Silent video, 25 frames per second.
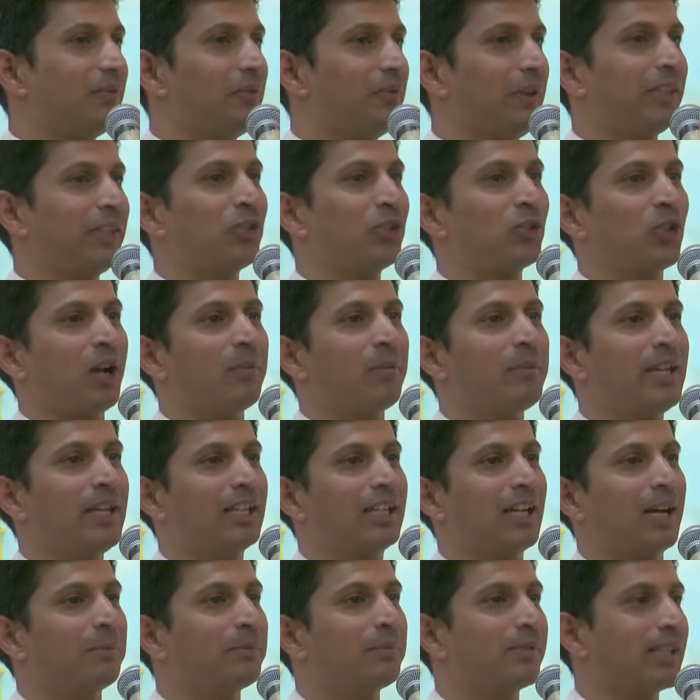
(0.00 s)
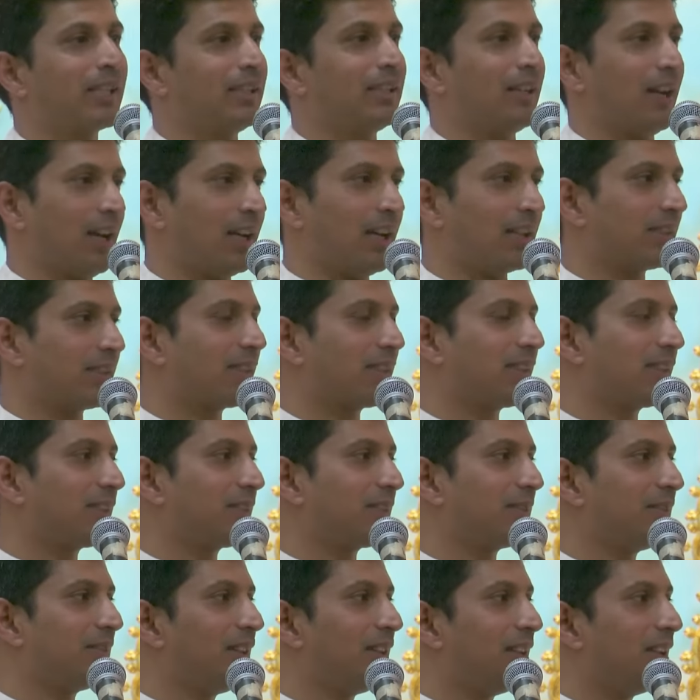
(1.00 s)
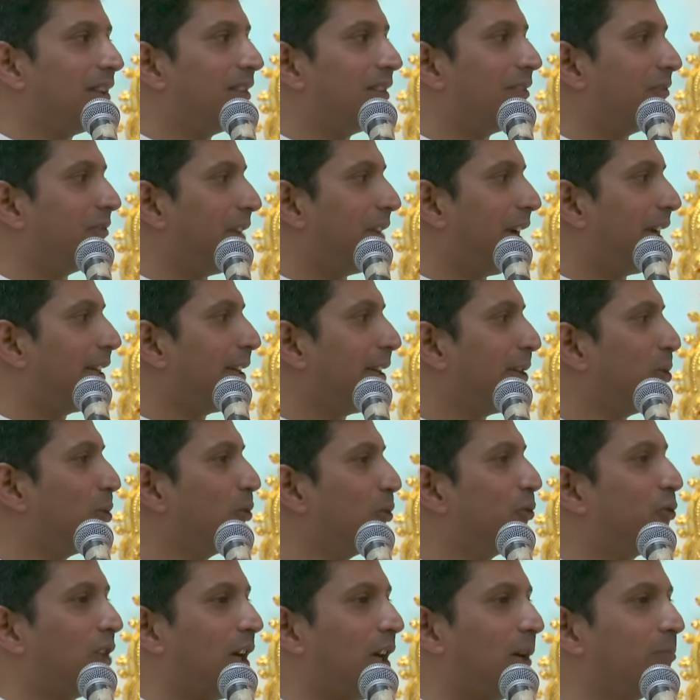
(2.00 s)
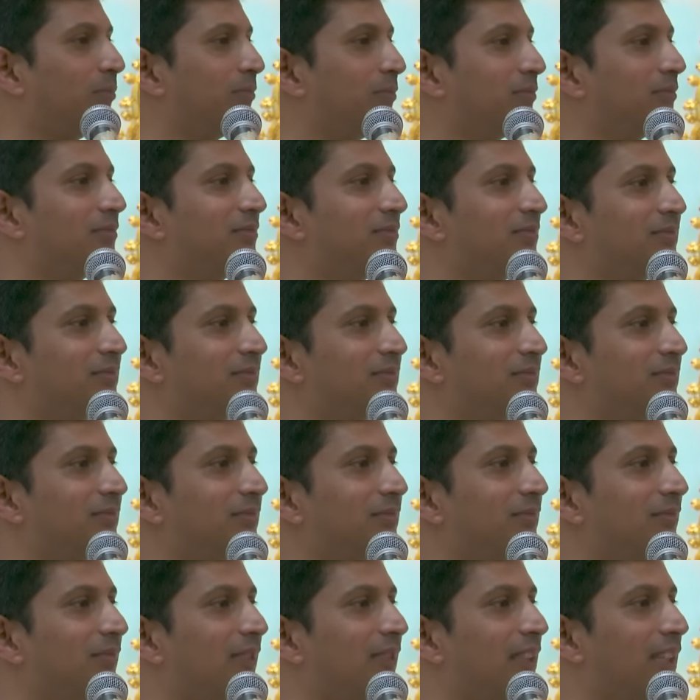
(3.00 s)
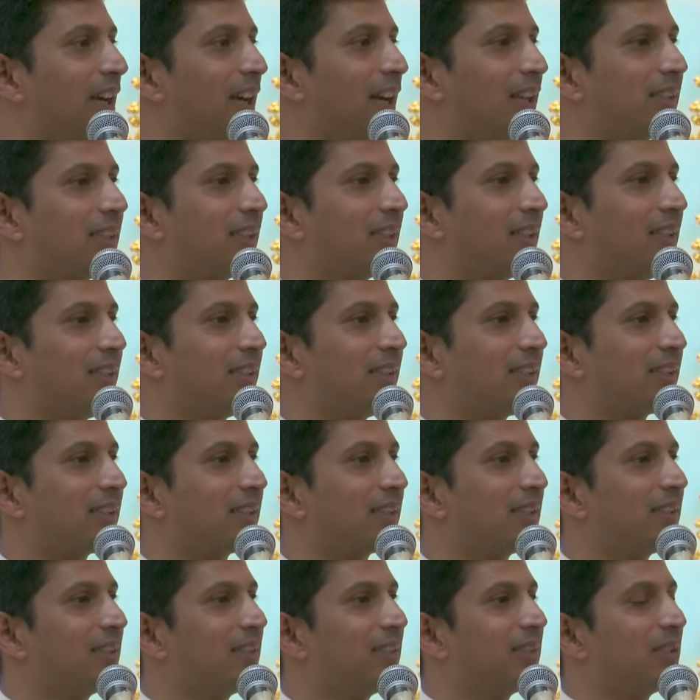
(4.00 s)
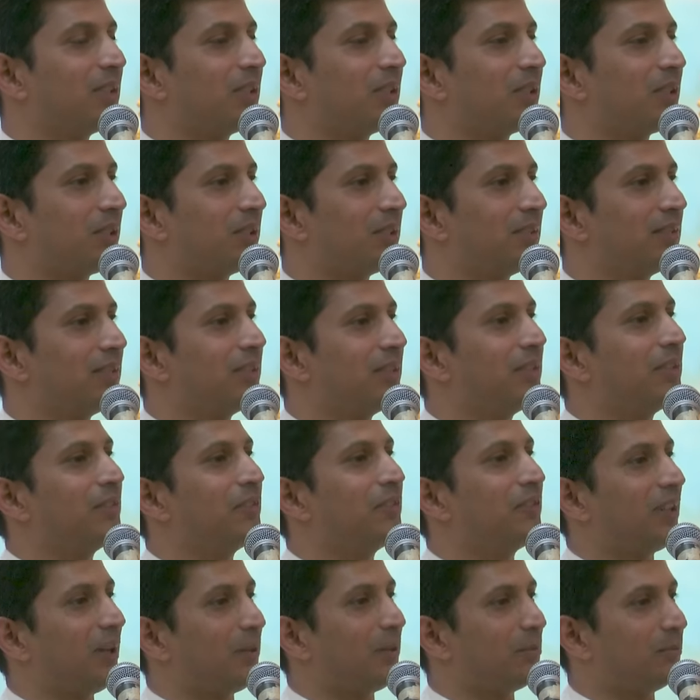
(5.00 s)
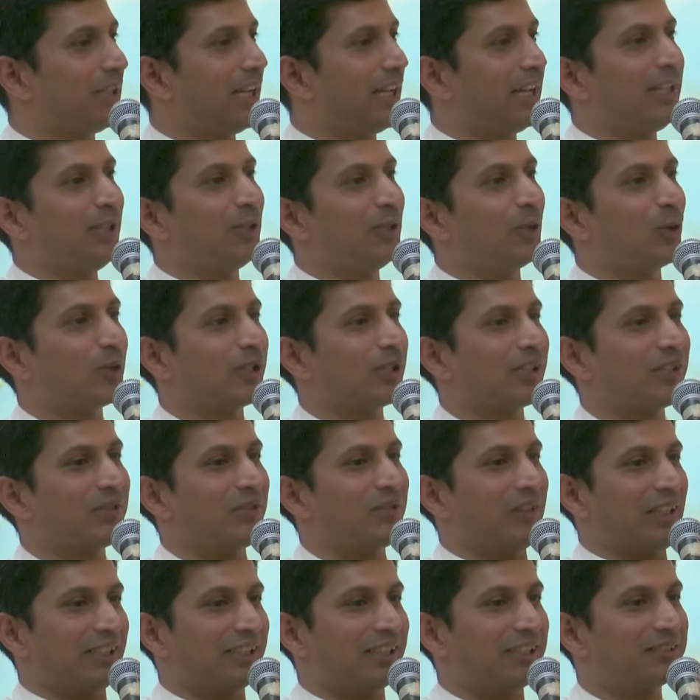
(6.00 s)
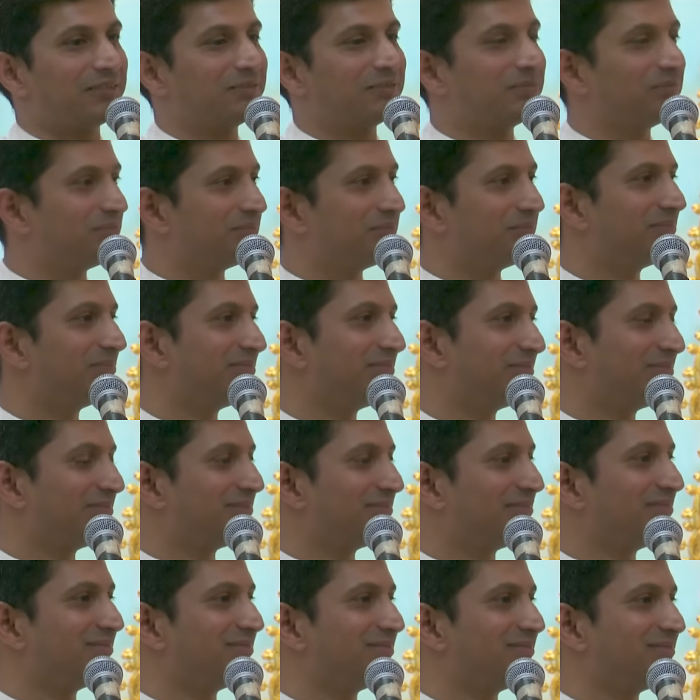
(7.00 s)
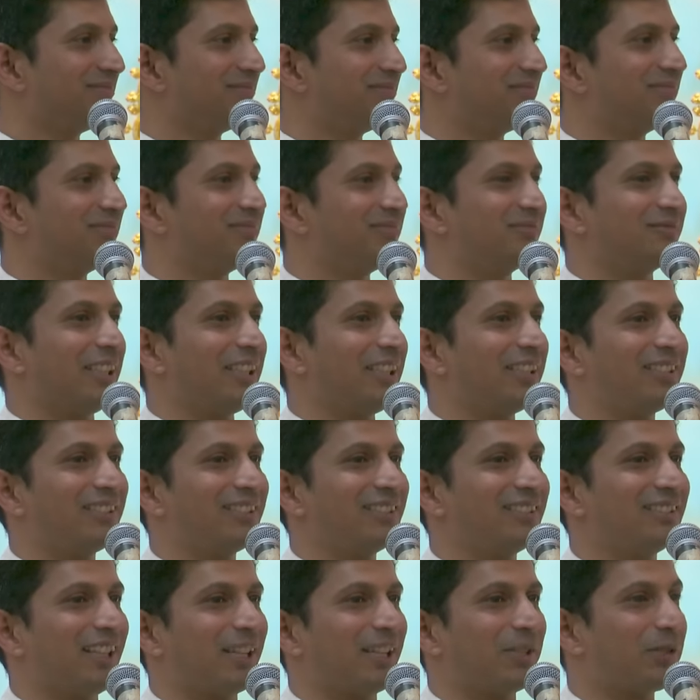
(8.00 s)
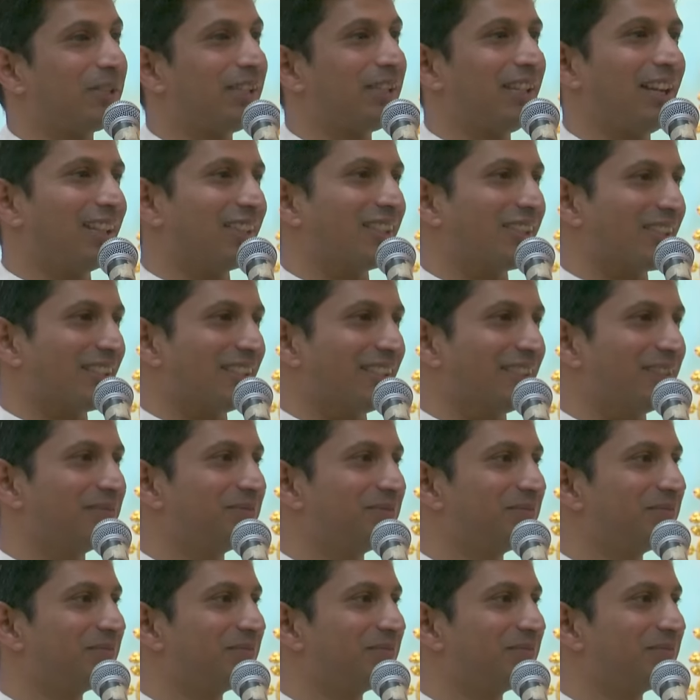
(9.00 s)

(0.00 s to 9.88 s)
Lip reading: When Swami comes and asks, where are you from? The answer is, from thy lotus feet. Right? That was the answer.